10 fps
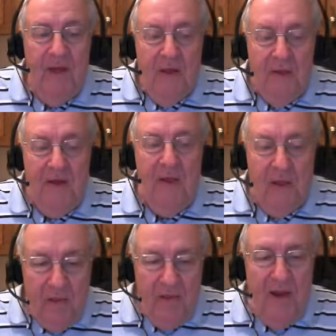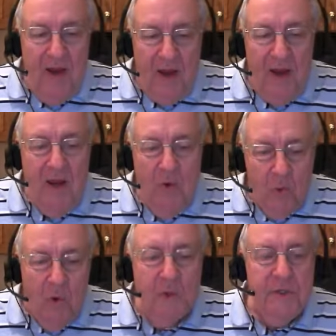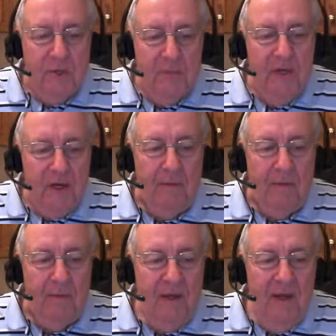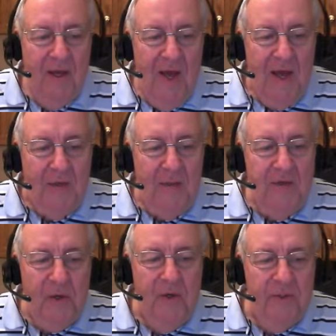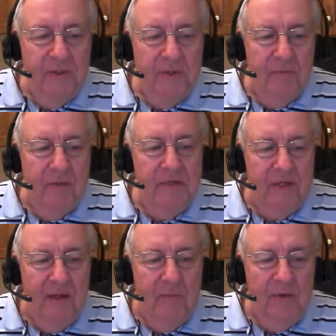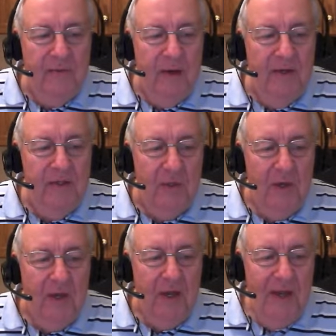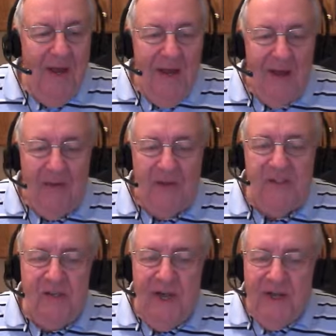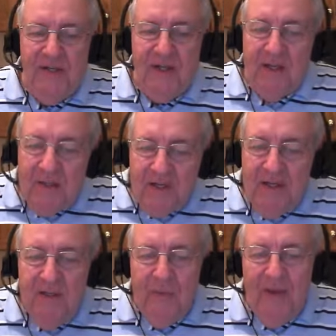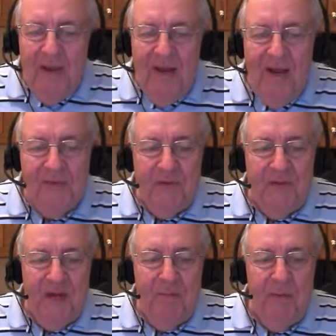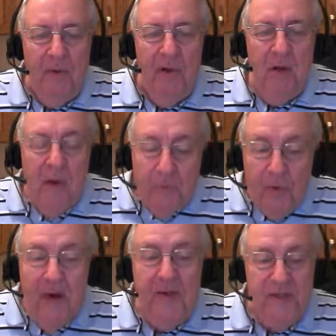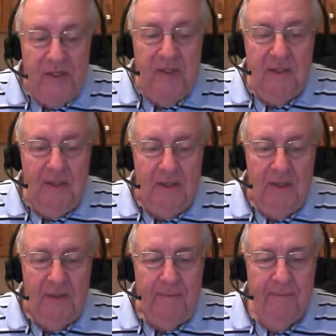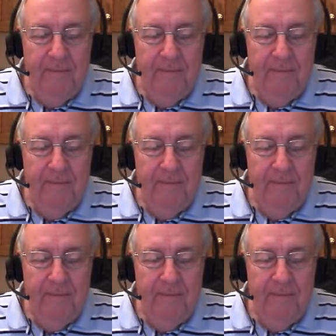Then they worshipped him and returned to Jerusalem with great joy, and they stayed continually at the temple praising God.